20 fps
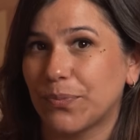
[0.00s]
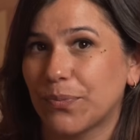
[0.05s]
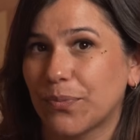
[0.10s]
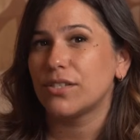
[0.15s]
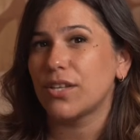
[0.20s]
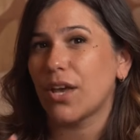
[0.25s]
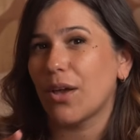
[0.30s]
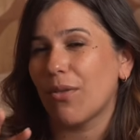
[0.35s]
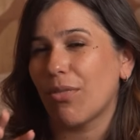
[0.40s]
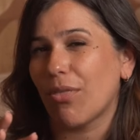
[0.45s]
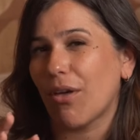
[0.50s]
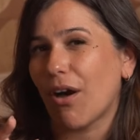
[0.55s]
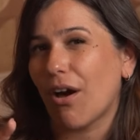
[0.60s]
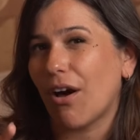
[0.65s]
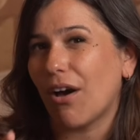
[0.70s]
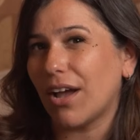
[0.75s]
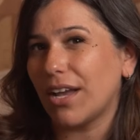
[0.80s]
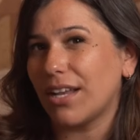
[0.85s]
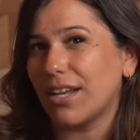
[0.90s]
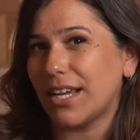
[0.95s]
So the
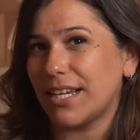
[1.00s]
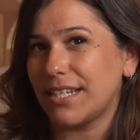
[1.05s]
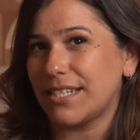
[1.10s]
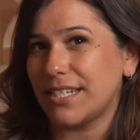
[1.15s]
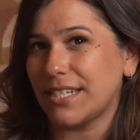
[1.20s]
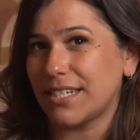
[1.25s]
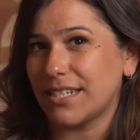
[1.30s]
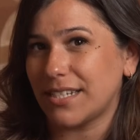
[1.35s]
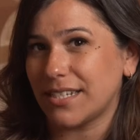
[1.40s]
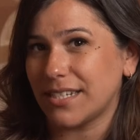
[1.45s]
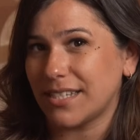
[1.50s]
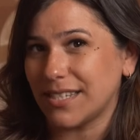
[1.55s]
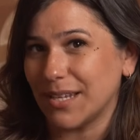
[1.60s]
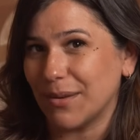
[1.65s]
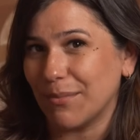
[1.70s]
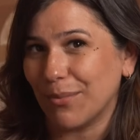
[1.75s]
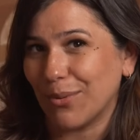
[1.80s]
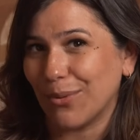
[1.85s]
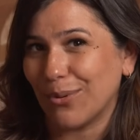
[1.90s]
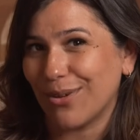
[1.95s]
highlighted
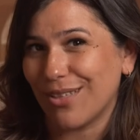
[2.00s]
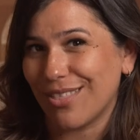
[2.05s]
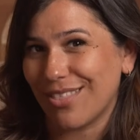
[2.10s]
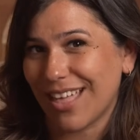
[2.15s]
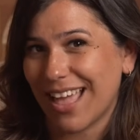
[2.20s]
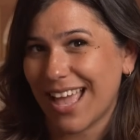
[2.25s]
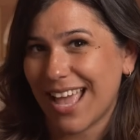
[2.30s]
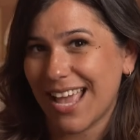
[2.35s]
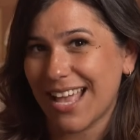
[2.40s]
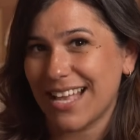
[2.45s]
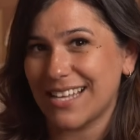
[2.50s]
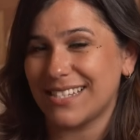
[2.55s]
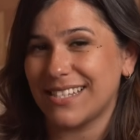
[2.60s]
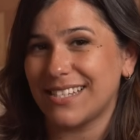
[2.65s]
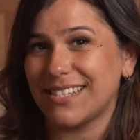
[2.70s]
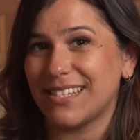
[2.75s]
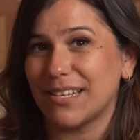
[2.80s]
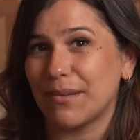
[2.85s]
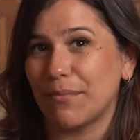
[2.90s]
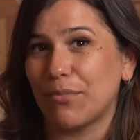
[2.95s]
symbol there is the
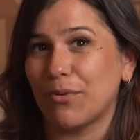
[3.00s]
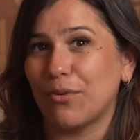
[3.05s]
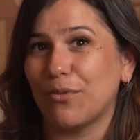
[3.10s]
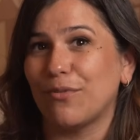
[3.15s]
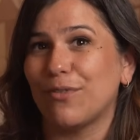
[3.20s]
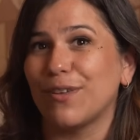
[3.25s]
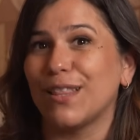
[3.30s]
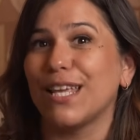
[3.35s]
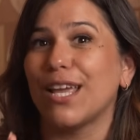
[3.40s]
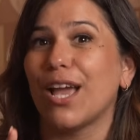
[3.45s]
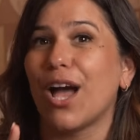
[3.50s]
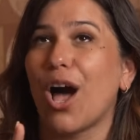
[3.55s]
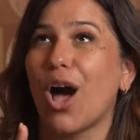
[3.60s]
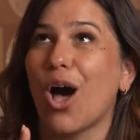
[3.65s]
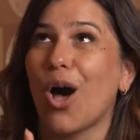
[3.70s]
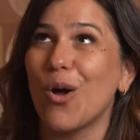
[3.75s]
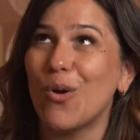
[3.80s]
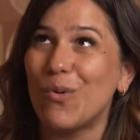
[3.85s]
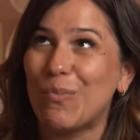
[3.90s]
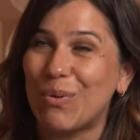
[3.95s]
symbol for the
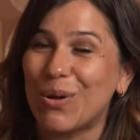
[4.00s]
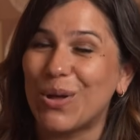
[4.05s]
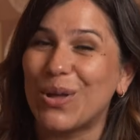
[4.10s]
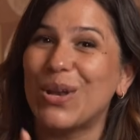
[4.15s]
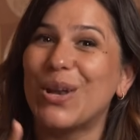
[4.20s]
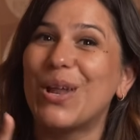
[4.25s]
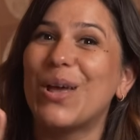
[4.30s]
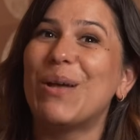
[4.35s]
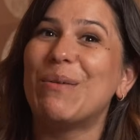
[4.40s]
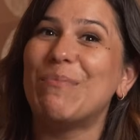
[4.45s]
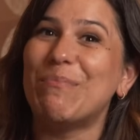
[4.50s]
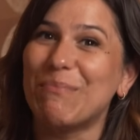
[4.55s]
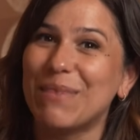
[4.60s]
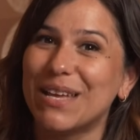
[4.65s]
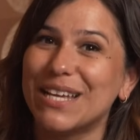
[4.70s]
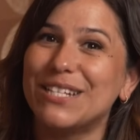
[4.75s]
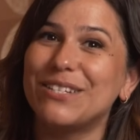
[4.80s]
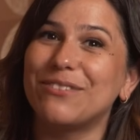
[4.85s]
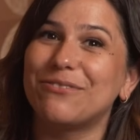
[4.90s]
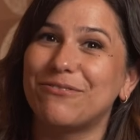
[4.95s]
open
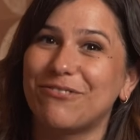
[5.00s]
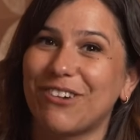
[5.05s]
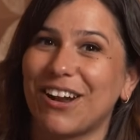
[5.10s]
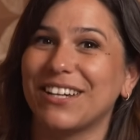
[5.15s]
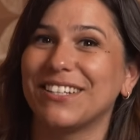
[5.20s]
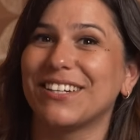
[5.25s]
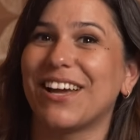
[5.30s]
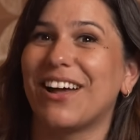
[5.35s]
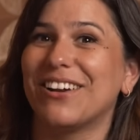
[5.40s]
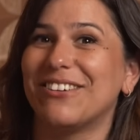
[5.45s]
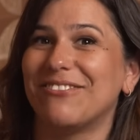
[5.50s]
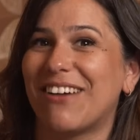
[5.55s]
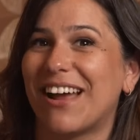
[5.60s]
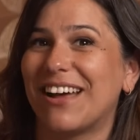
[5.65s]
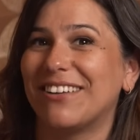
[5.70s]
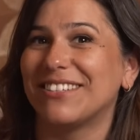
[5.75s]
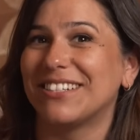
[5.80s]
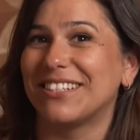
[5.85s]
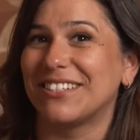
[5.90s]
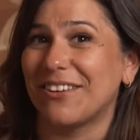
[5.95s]
mid-front
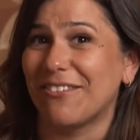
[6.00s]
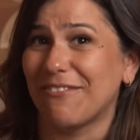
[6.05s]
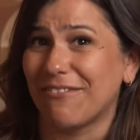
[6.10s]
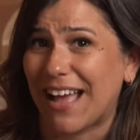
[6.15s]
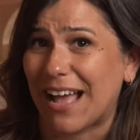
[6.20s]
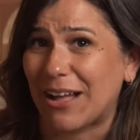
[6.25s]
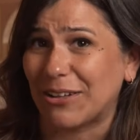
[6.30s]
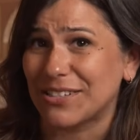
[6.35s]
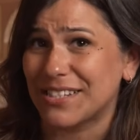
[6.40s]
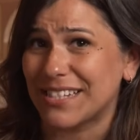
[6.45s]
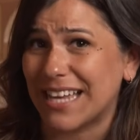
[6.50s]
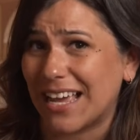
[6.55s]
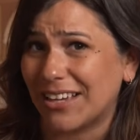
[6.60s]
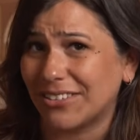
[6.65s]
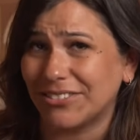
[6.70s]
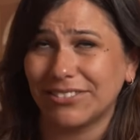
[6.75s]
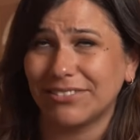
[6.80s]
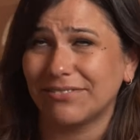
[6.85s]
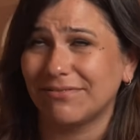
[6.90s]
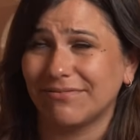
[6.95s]
unrounded vowel
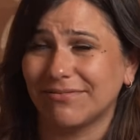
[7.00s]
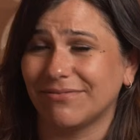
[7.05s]
sound.